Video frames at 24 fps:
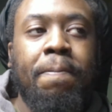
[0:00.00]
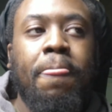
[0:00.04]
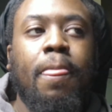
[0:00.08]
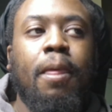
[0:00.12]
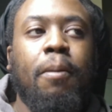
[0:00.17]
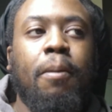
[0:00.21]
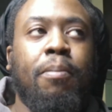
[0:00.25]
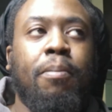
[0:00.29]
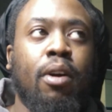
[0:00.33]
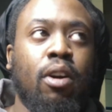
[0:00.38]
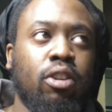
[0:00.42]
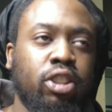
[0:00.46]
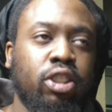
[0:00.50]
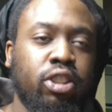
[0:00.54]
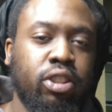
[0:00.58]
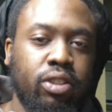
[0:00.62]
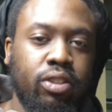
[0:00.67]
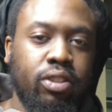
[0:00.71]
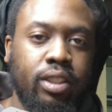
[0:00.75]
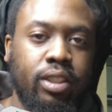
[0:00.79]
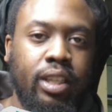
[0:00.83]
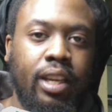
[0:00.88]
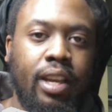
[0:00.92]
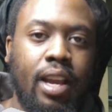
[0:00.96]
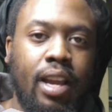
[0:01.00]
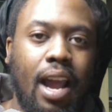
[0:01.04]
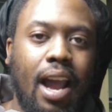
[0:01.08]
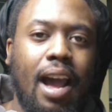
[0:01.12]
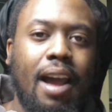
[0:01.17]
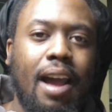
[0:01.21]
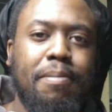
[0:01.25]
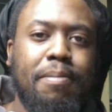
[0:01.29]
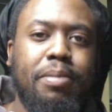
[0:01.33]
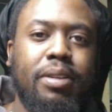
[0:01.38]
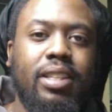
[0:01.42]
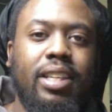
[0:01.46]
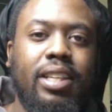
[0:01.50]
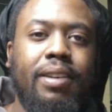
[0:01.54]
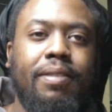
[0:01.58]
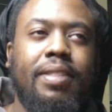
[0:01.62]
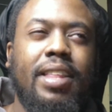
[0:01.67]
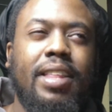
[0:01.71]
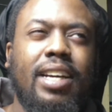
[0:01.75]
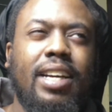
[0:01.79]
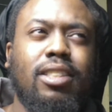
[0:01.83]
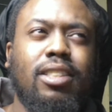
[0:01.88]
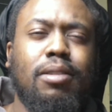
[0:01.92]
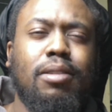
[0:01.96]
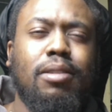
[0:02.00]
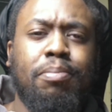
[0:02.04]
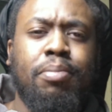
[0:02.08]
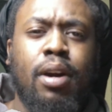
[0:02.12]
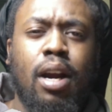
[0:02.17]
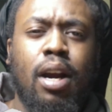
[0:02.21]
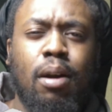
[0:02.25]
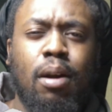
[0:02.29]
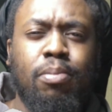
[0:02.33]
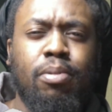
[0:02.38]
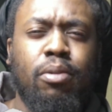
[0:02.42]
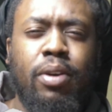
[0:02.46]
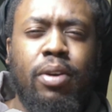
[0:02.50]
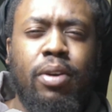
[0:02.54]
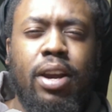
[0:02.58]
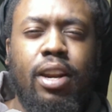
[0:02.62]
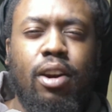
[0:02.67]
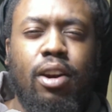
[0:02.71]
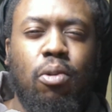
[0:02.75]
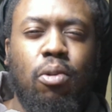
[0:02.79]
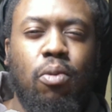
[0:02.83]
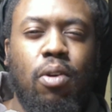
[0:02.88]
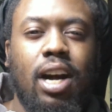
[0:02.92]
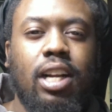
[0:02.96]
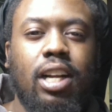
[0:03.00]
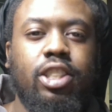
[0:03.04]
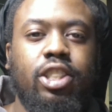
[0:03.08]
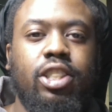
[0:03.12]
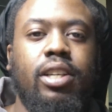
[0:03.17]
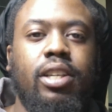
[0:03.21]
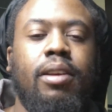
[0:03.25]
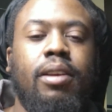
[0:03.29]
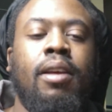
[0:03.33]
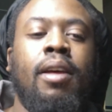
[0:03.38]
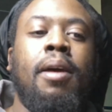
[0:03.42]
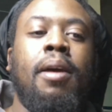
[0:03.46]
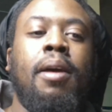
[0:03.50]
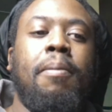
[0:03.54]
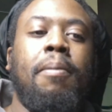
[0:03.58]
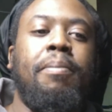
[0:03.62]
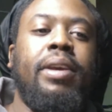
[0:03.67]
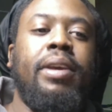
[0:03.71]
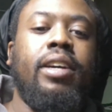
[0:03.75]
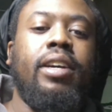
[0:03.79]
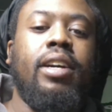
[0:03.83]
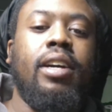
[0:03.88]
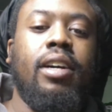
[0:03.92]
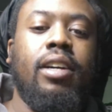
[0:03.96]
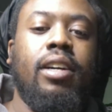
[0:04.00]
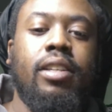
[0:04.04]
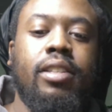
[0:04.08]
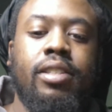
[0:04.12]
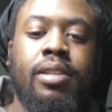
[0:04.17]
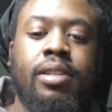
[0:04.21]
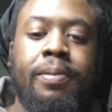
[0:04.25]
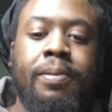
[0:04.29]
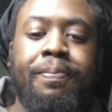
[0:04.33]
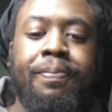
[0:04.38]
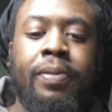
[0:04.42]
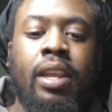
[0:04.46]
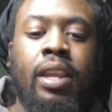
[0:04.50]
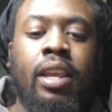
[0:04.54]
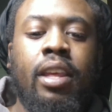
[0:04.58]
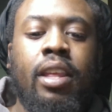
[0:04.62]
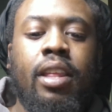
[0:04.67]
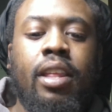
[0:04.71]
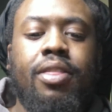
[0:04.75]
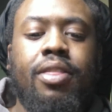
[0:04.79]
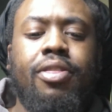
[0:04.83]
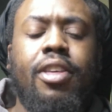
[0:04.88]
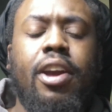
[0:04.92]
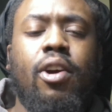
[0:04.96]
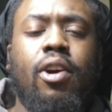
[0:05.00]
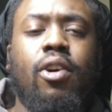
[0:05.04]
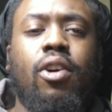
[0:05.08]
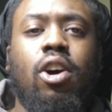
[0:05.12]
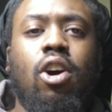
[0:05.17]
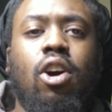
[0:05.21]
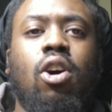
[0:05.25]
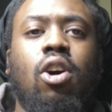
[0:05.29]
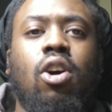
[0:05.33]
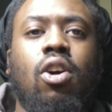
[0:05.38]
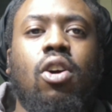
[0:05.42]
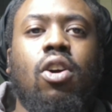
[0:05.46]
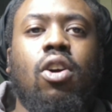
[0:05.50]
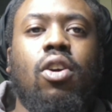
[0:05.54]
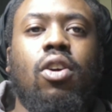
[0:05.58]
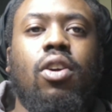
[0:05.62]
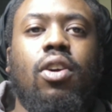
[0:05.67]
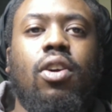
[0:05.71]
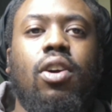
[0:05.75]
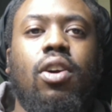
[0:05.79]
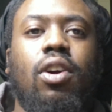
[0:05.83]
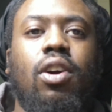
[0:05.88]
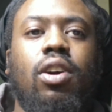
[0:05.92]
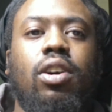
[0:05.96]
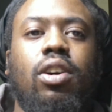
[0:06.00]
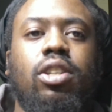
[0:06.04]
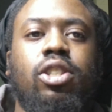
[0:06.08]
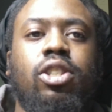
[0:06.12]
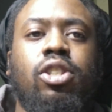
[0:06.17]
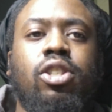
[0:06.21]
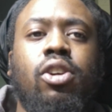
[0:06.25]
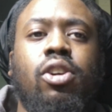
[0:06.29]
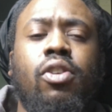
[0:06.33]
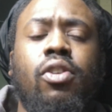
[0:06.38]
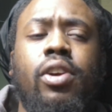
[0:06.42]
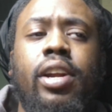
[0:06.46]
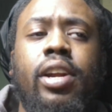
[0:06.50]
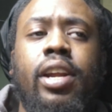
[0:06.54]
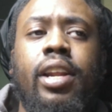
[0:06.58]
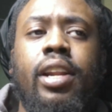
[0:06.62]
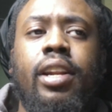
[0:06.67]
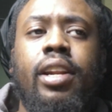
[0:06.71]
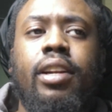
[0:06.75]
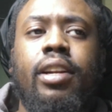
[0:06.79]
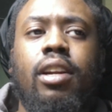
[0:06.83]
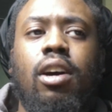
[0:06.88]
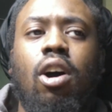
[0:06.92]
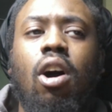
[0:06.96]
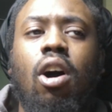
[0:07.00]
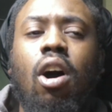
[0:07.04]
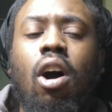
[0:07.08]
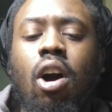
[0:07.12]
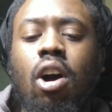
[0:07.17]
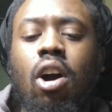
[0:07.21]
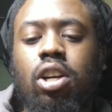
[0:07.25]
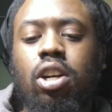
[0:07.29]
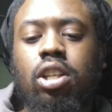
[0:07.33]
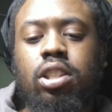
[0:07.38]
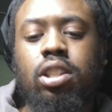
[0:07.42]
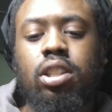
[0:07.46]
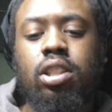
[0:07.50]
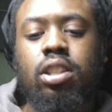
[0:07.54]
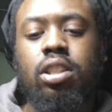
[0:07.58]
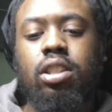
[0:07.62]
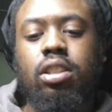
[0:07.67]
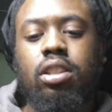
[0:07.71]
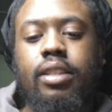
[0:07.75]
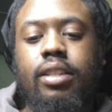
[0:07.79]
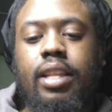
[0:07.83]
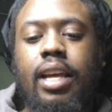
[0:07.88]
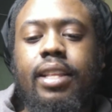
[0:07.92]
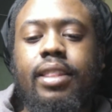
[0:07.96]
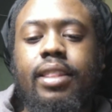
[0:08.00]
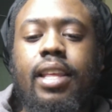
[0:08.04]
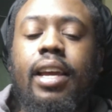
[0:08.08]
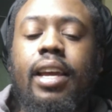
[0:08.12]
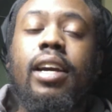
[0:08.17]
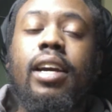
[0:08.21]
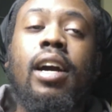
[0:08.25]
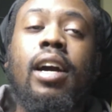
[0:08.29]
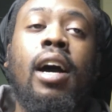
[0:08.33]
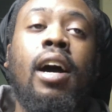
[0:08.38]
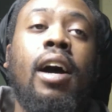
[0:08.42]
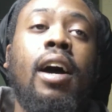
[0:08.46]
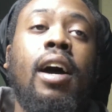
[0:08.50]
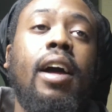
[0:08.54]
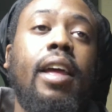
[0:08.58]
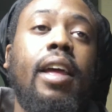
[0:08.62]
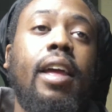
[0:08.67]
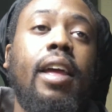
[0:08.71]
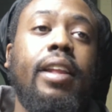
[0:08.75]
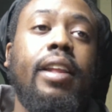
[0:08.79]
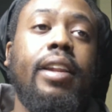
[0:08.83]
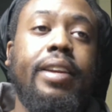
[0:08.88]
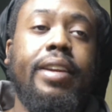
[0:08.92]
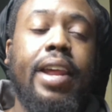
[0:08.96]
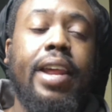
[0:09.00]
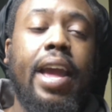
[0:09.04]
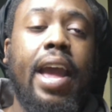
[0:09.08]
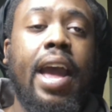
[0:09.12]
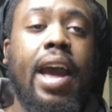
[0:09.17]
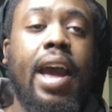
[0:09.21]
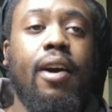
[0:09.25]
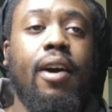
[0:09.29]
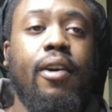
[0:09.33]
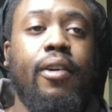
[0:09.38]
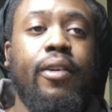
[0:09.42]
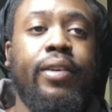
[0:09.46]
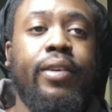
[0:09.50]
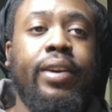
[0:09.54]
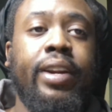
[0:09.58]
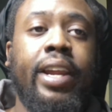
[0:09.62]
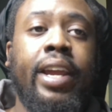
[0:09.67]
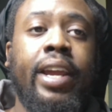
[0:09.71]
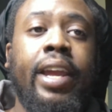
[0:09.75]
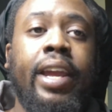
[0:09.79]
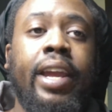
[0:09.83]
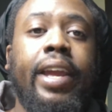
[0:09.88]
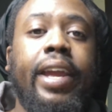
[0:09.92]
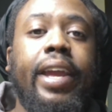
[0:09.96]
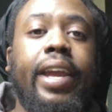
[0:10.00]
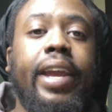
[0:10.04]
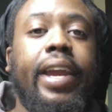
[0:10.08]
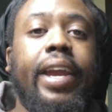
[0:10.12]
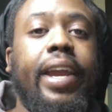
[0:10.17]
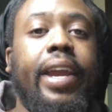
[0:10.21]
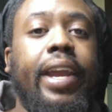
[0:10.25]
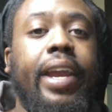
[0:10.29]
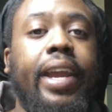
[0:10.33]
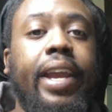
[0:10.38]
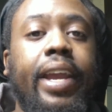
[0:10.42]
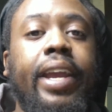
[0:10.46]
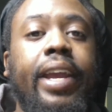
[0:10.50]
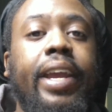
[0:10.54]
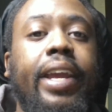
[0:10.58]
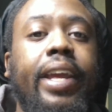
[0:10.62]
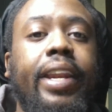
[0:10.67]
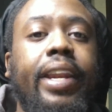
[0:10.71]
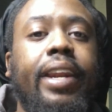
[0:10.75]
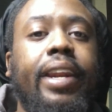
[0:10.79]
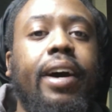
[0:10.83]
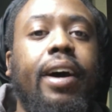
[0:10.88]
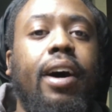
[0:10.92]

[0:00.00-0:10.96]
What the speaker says: Personally, I believe that's the proper way to watch it, because there are certain arcs that they cut down in